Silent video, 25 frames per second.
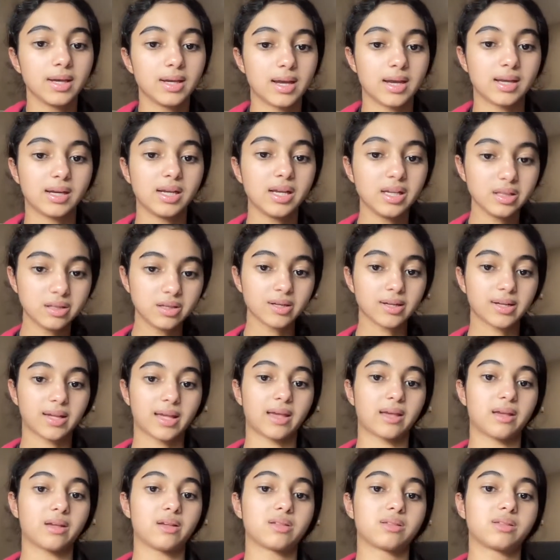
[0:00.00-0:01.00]
In either
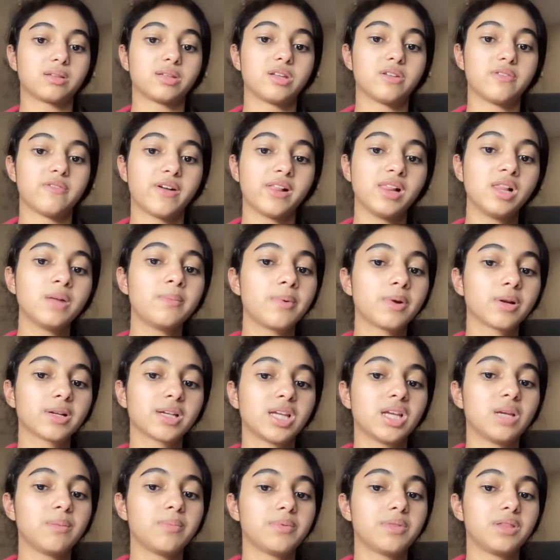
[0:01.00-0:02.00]
case, the developer
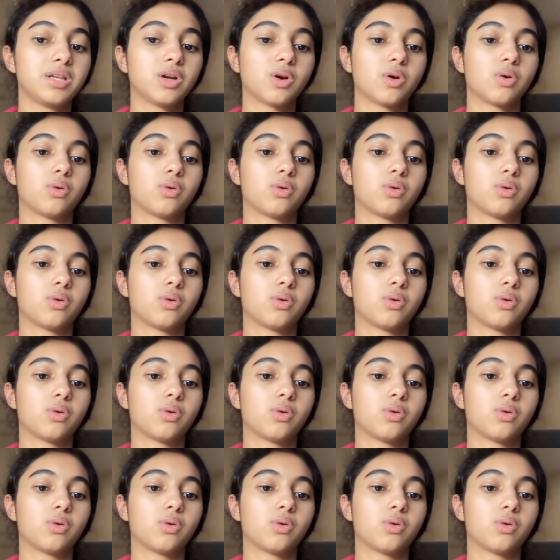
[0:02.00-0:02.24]
keeps the